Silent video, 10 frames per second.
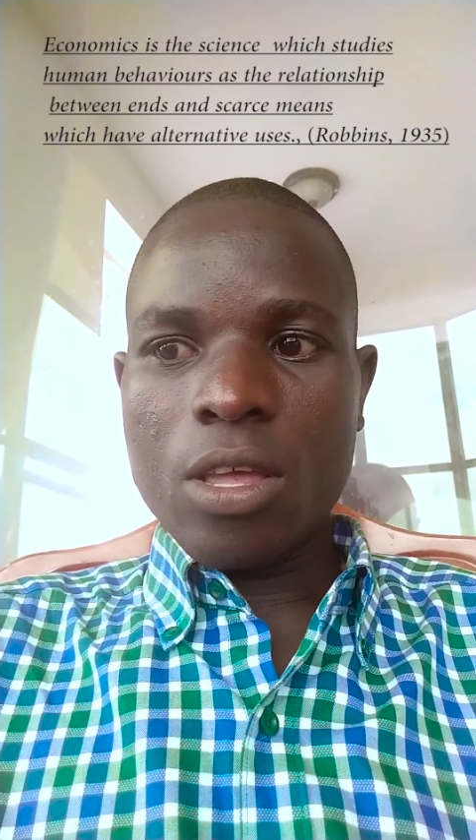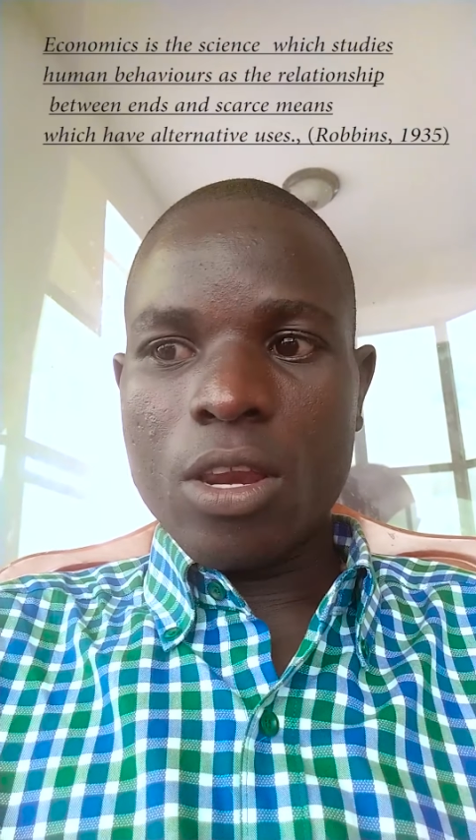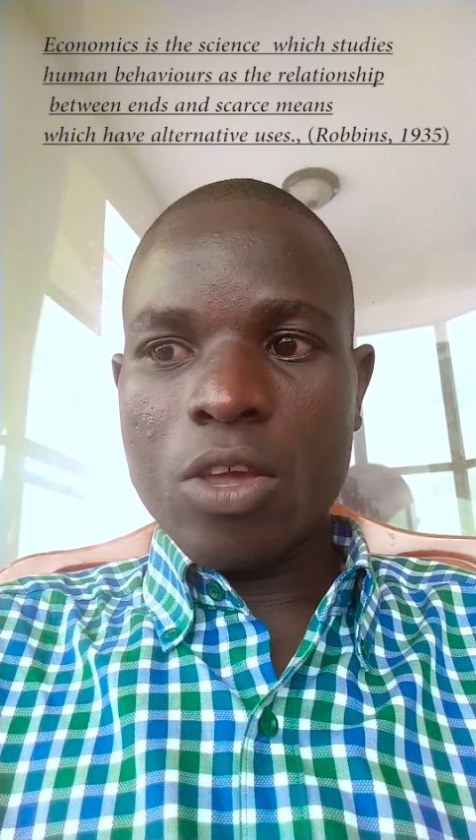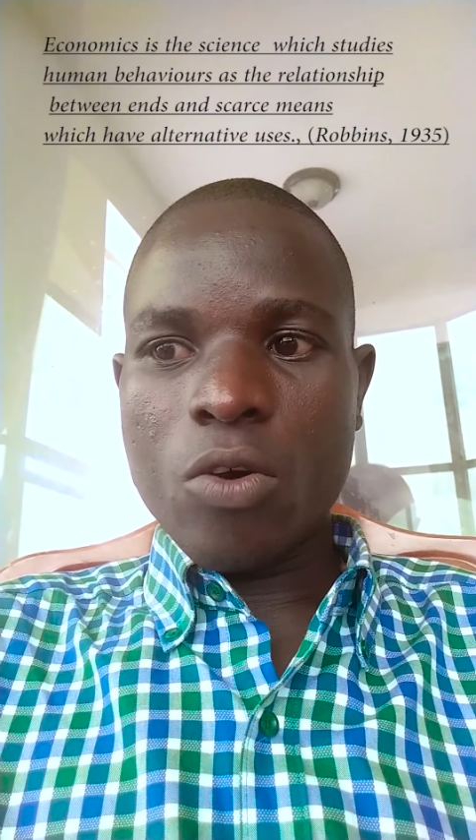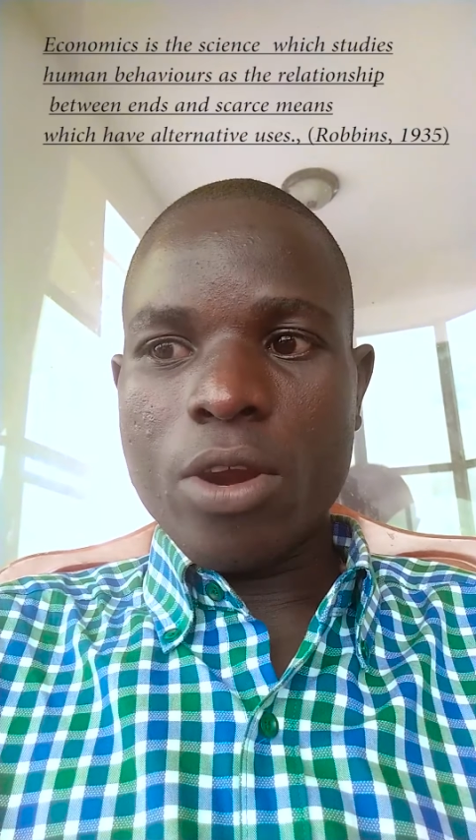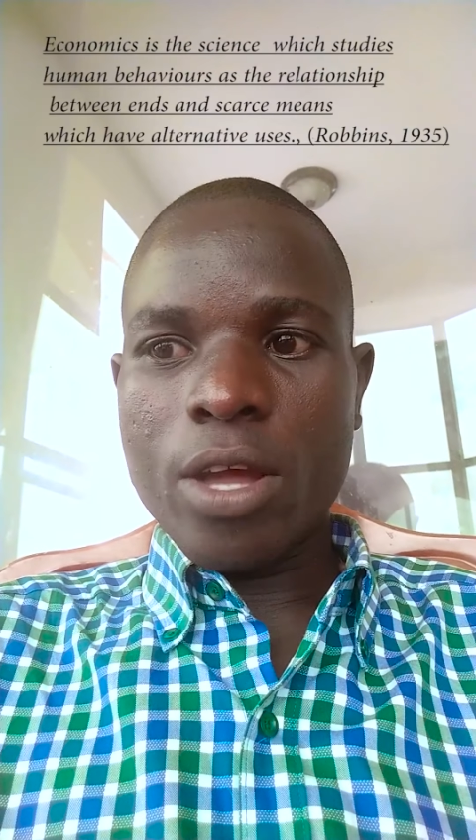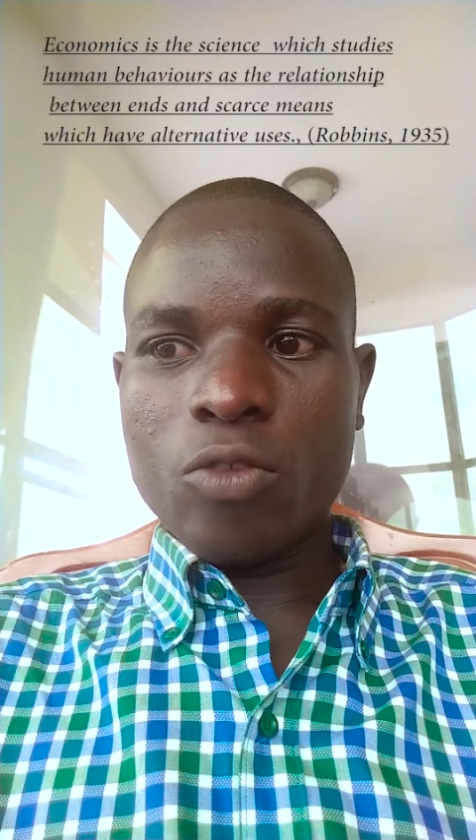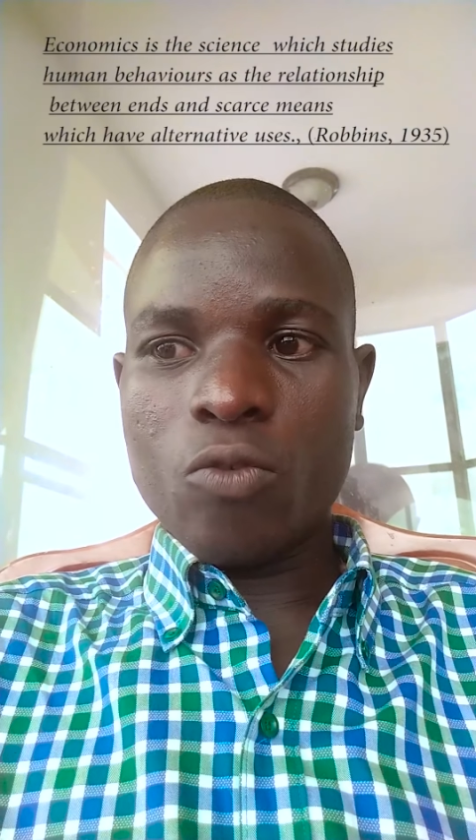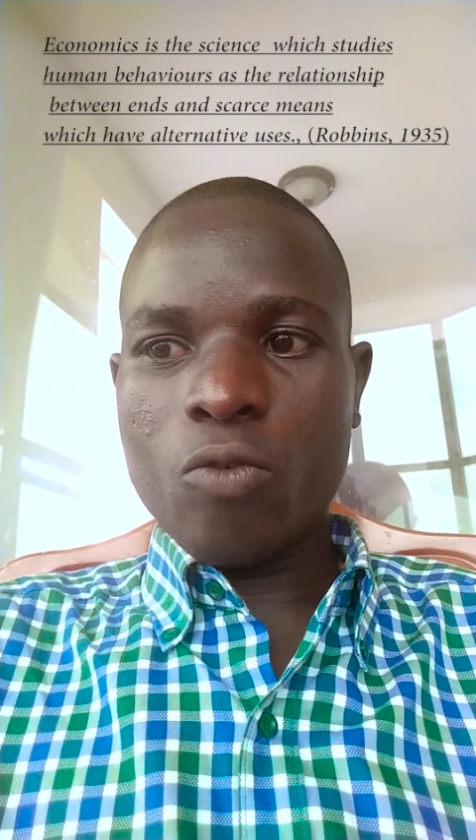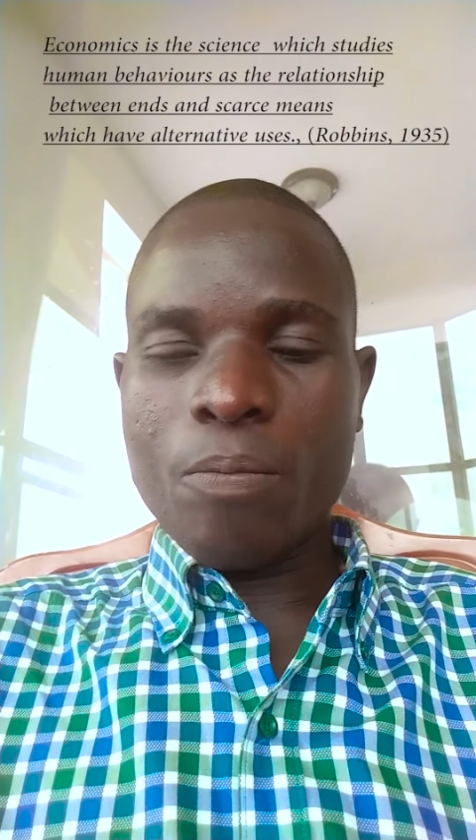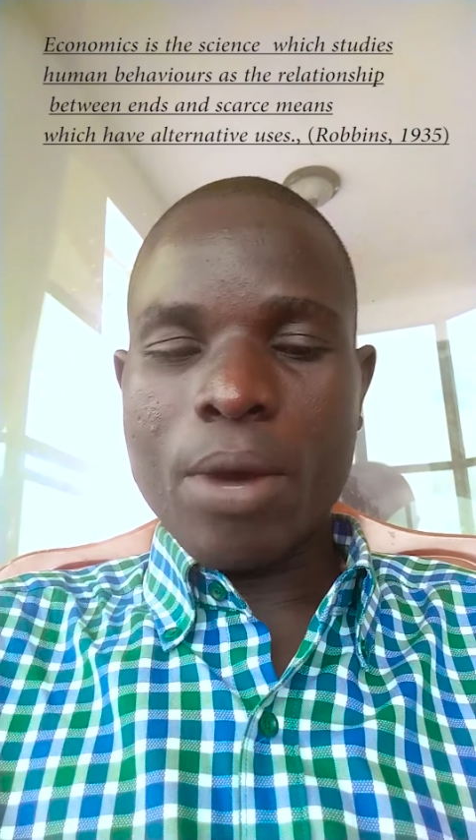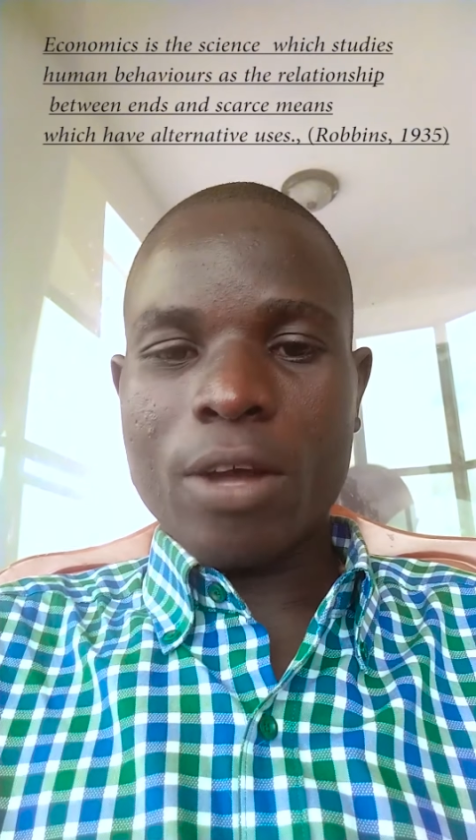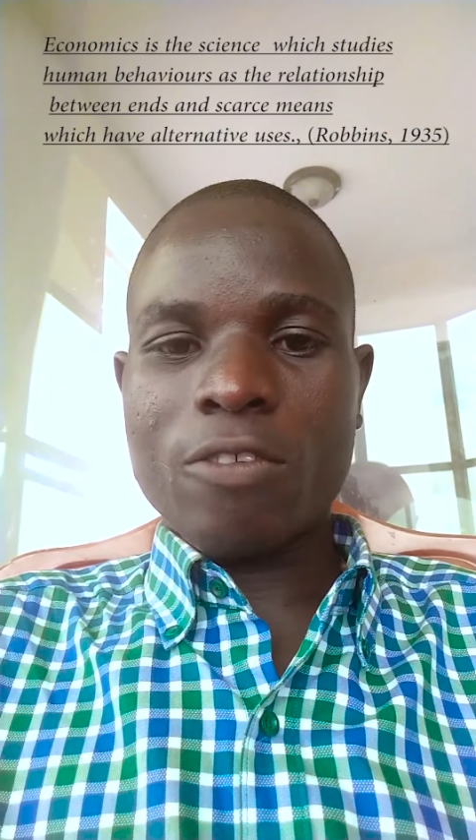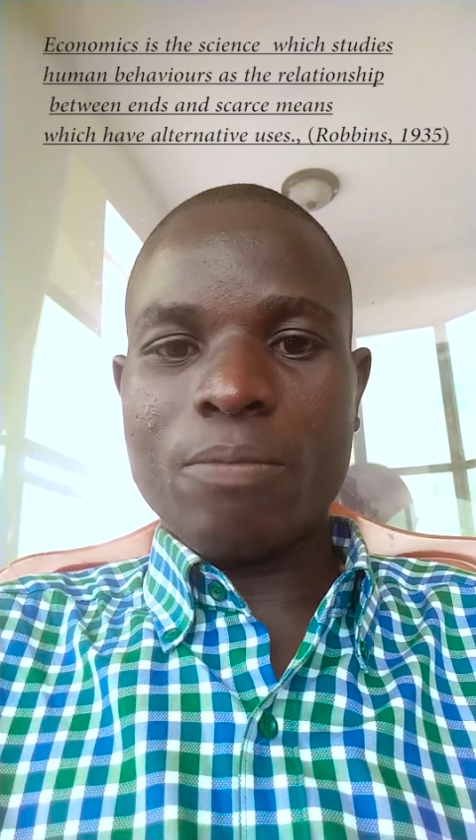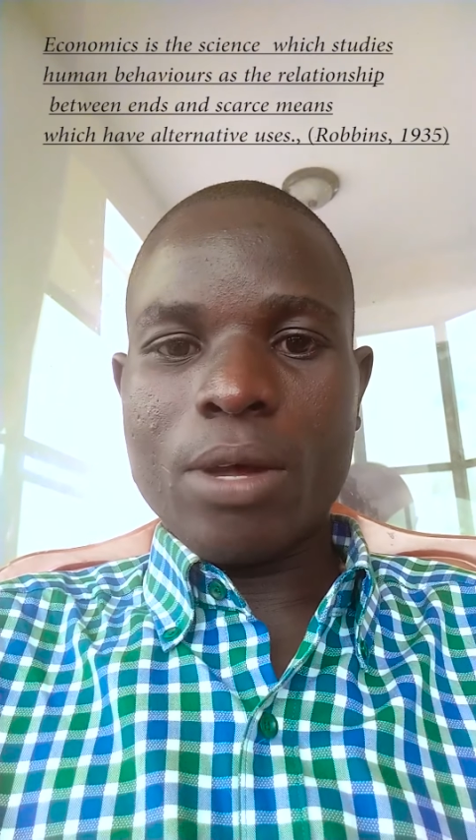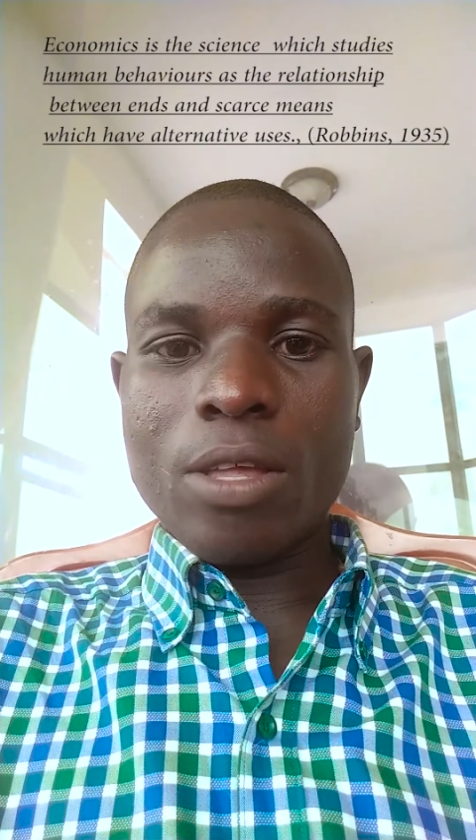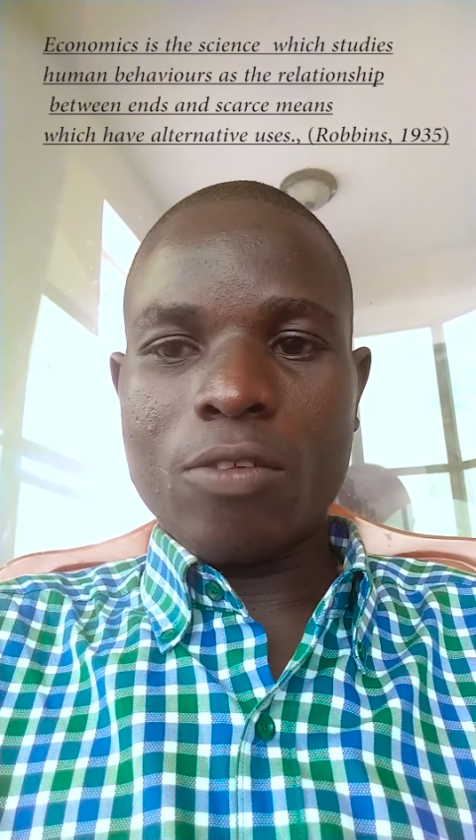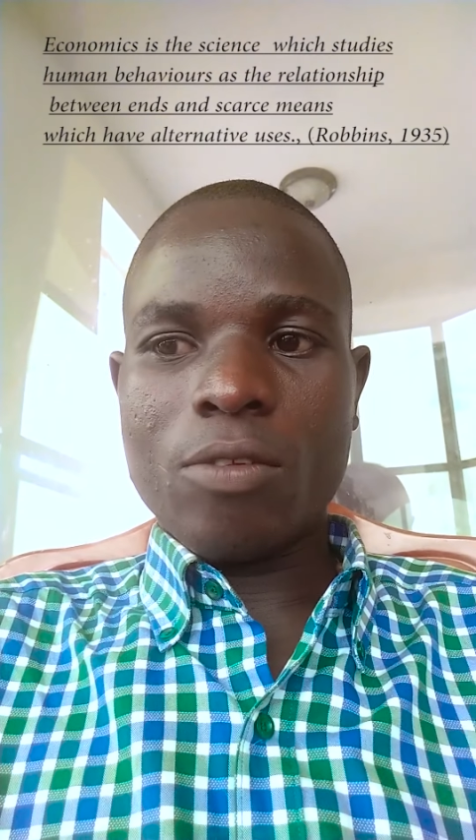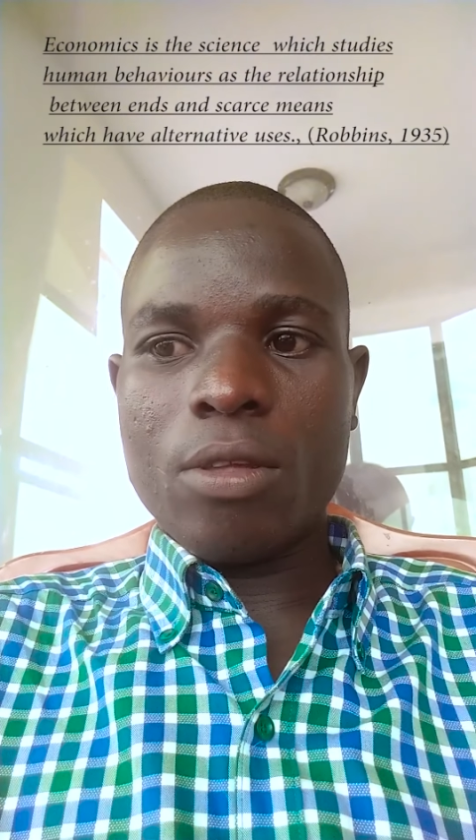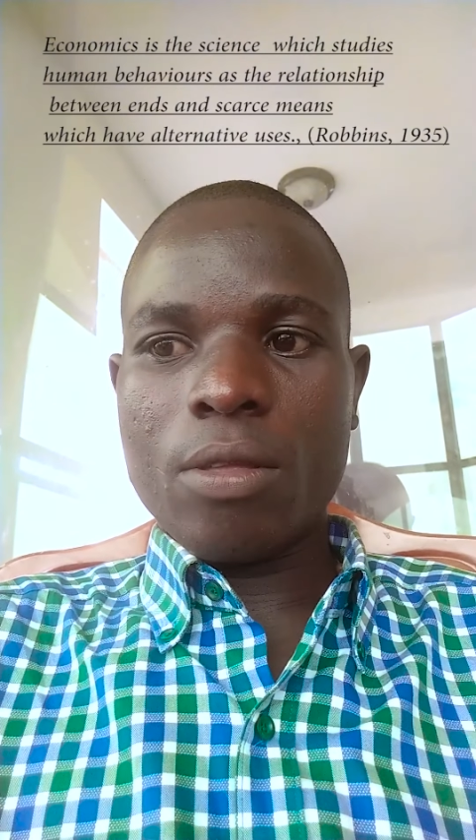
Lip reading: in order to maximize